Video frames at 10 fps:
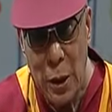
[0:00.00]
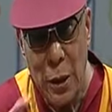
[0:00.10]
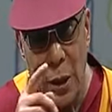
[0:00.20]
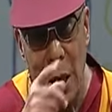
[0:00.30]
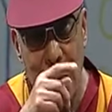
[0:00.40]

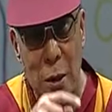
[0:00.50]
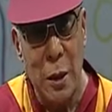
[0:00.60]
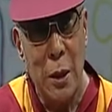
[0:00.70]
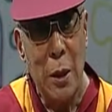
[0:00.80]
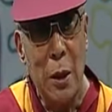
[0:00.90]
then
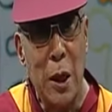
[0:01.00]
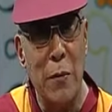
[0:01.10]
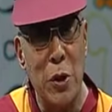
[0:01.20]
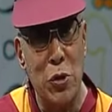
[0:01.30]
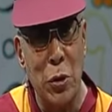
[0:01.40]

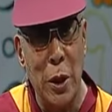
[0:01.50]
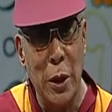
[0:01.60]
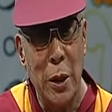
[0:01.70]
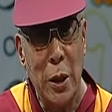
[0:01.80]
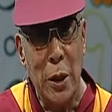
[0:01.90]

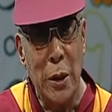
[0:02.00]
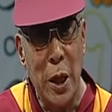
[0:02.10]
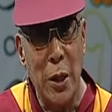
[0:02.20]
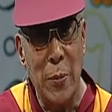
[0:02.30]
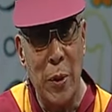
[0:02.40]
eventually
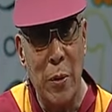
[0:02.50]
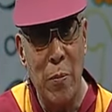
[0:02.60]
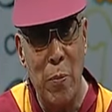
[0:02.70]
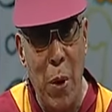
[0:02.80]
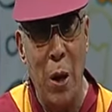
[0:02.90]
that become
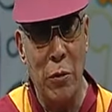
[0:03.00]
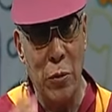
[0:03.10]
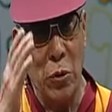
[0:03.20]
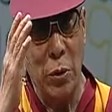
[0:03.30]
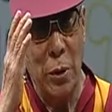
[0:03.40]
part of
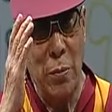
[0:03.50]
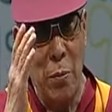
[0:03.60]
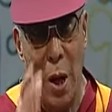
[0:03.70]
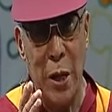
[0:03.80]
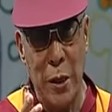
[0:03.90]
your
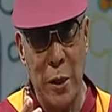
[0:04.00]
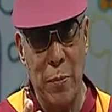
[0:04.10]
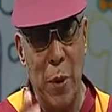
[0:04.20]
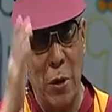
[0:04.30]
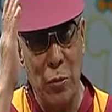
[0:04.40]
mind,
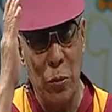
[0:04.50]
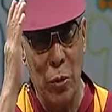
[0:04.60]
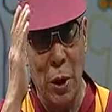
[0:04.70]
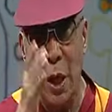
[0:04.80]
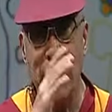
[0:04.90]
part of
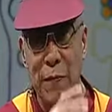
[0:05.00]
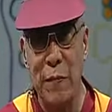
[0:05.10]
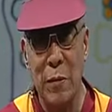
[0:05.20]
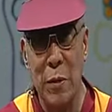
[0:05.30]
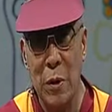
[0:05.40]
your life.
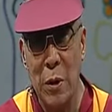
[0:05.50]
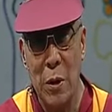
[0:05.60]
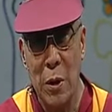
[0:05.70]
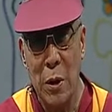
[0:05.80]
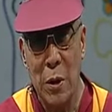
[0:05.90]

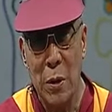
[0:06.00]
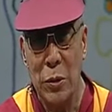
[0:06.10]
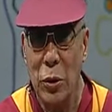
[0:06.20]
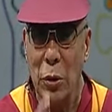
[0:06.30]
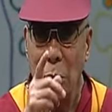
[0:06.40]
So